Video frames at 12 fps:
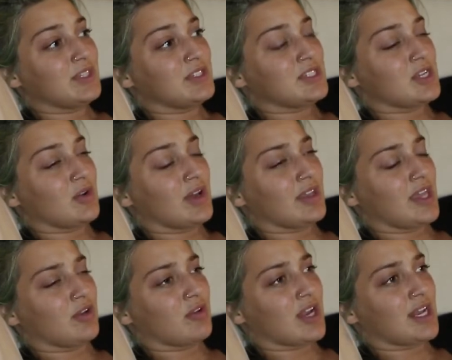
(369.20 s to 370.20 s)
So I
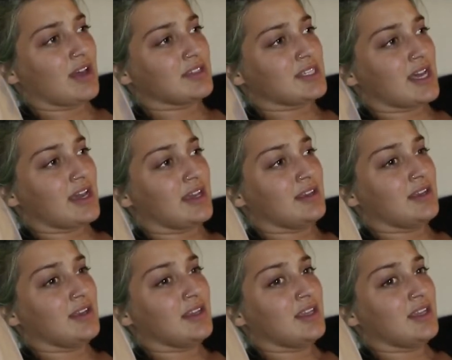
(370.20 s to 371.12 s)
like ran outside,